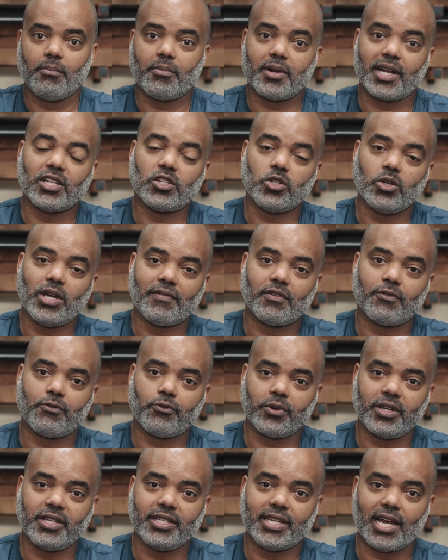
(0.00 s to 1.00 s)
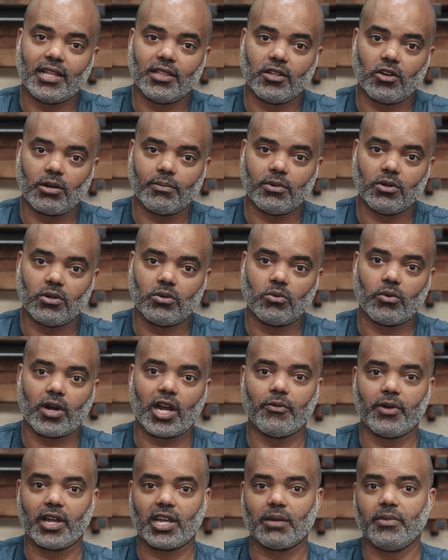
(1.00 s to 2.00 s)
But I do have a free downloadable where
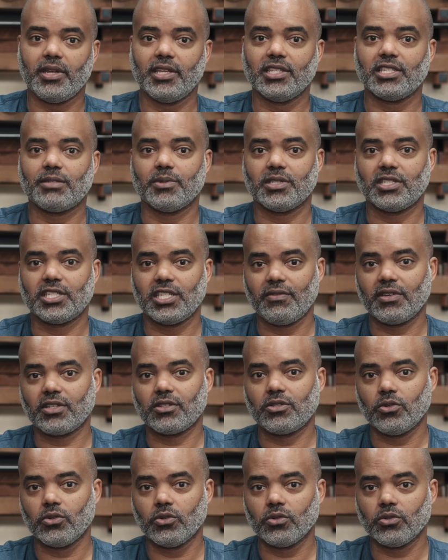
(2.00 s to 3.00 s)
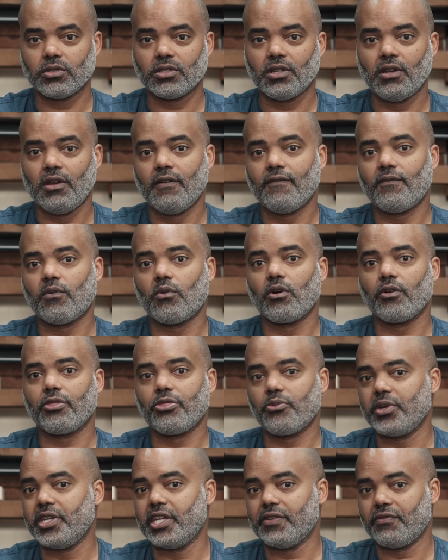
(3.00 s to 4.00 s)
I recommend specific tools for
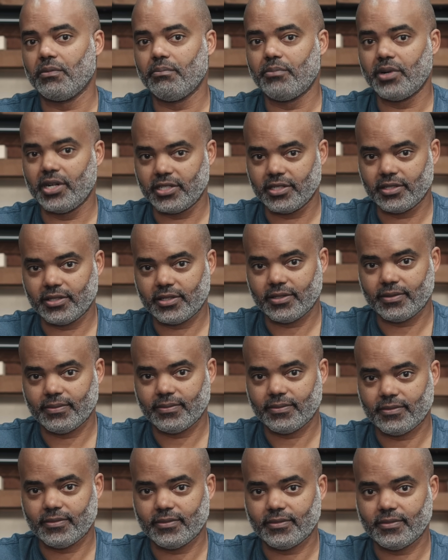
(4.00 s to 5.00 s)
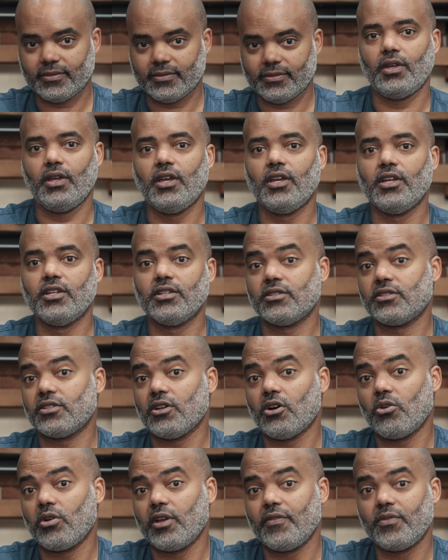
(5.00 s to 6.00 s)
3 different budgets.
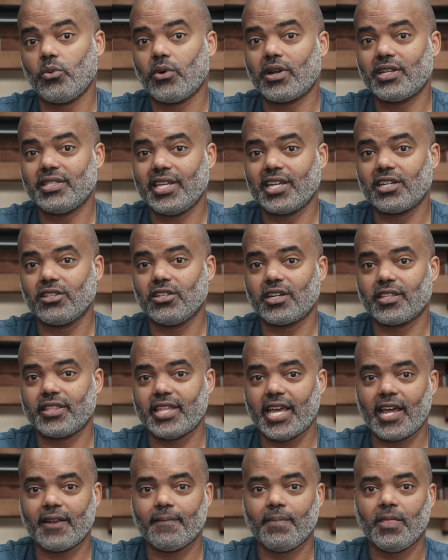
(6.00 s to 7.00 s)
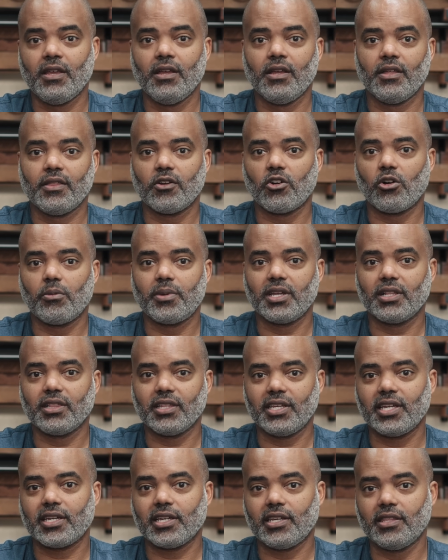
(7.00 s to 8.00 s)
So if you want to take a look at that, there will be a
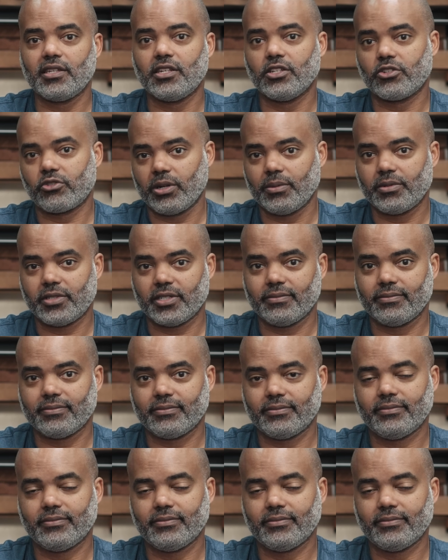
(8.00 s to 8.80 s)
link in the description.